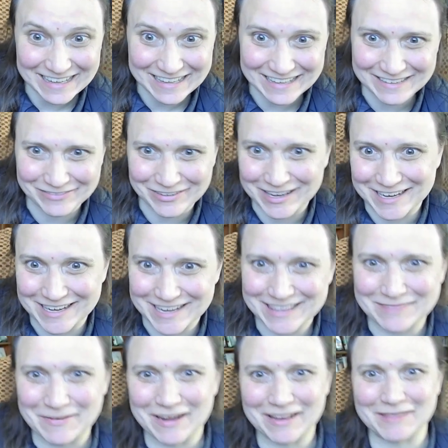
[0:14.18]
if I can get
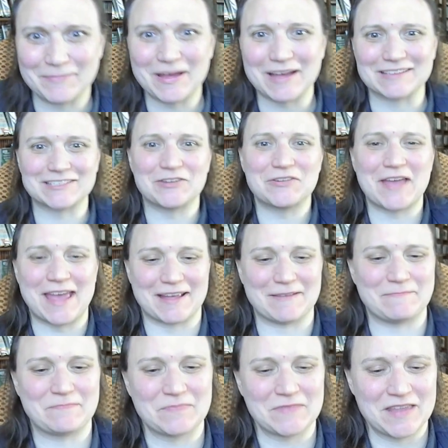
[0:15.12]
them out of the box. Okay.
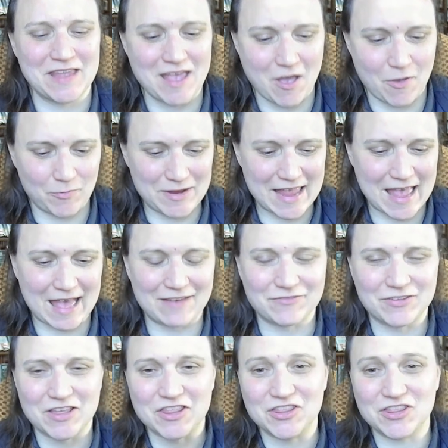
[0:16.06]
We have
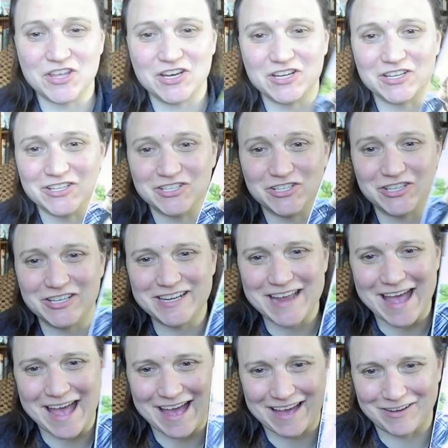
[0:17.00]
The Good
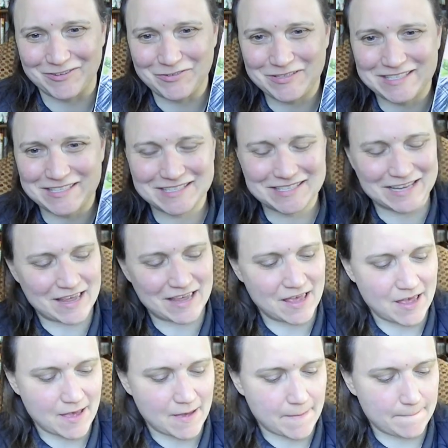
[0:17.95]
House
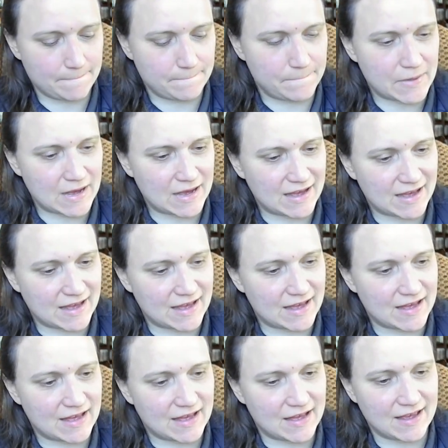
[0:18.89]

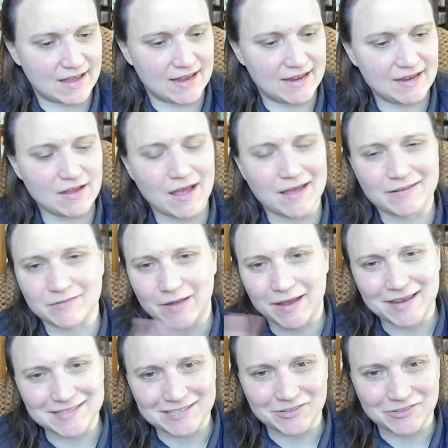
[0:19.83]
by, I, I,
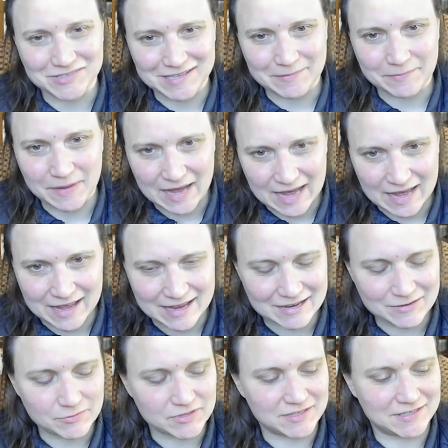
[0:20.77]
guess I don't say
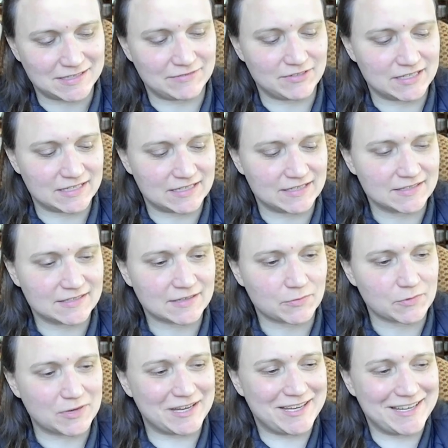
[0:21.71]
by with DVDs,
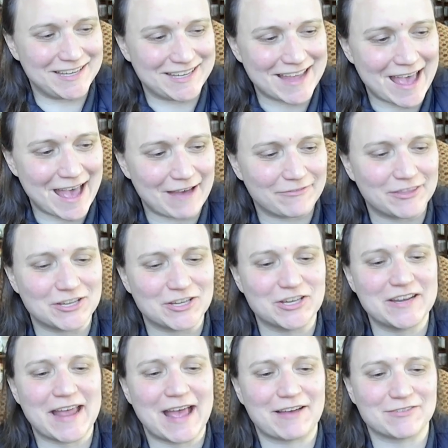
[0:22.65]
we have The
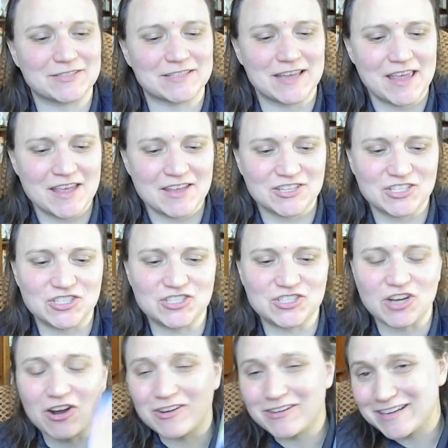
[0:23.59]
Good House
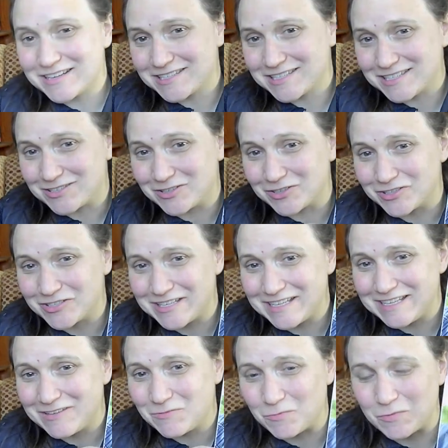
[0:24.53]
starring
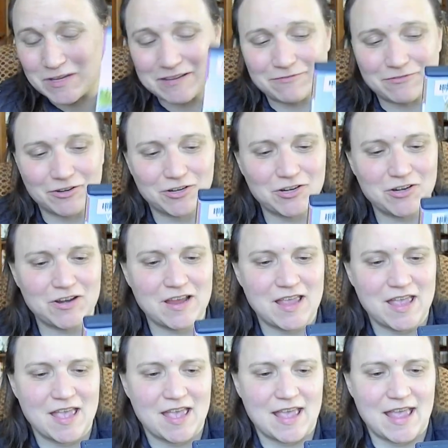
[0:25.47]
Sigourney Weaver
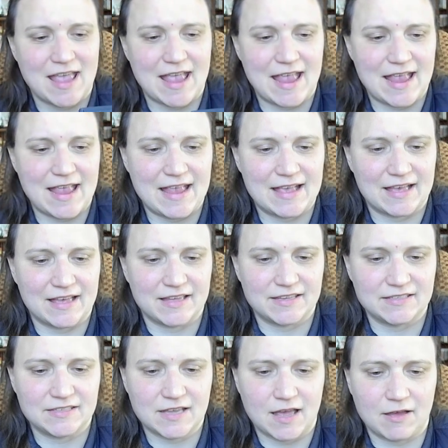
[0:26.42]

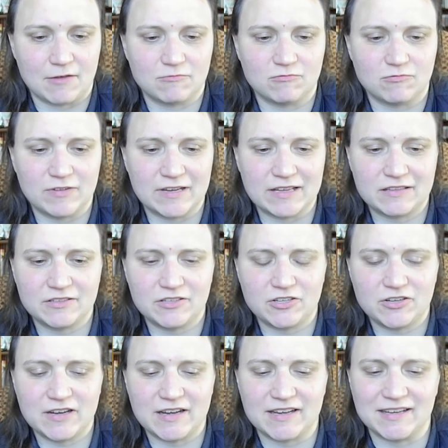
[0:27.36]
and a
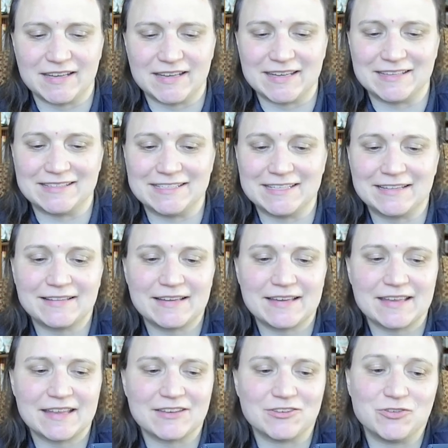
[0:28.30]
realtor in an idyllic
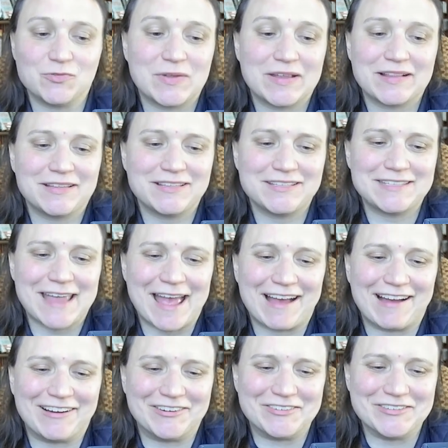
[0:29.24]
New England
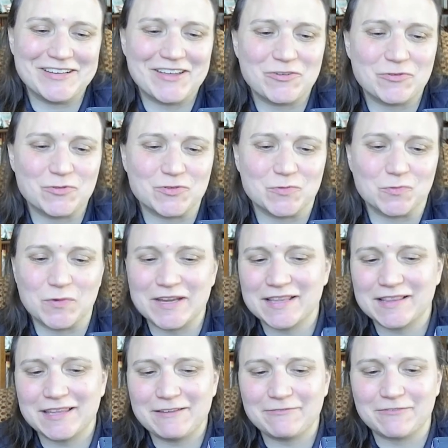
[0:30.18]
town whose
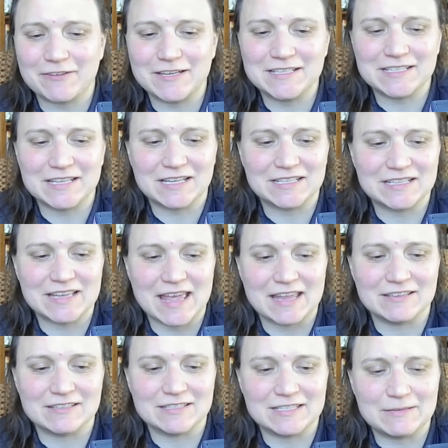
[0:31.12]
wickedly funny tongue
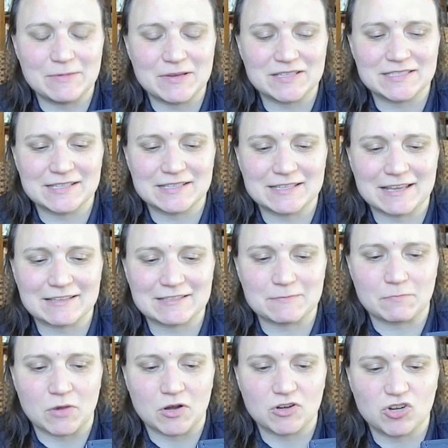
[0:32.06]
and seeming success
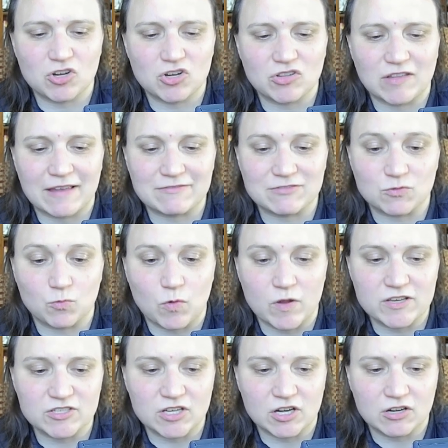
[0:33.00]
mark her life's
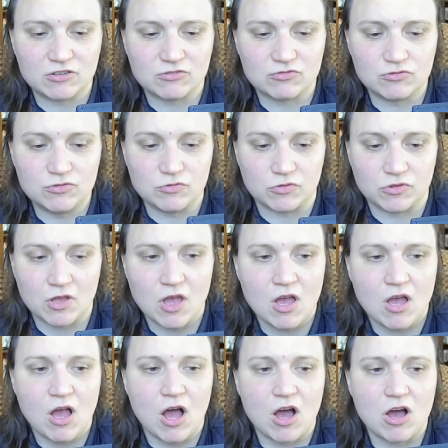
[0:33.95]
one dark truth.
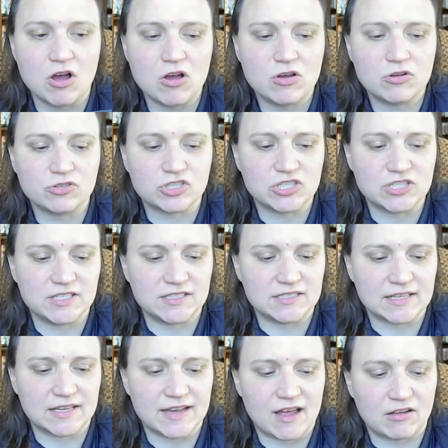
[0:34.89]
Oh,
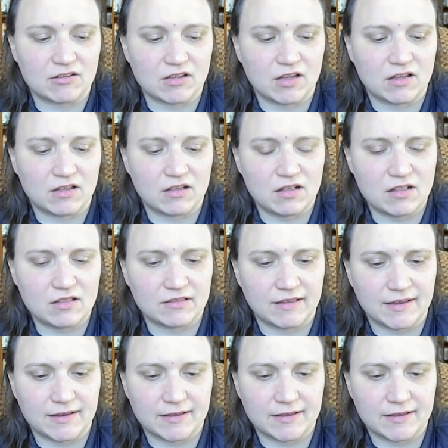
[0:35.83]
she's an alcoholic.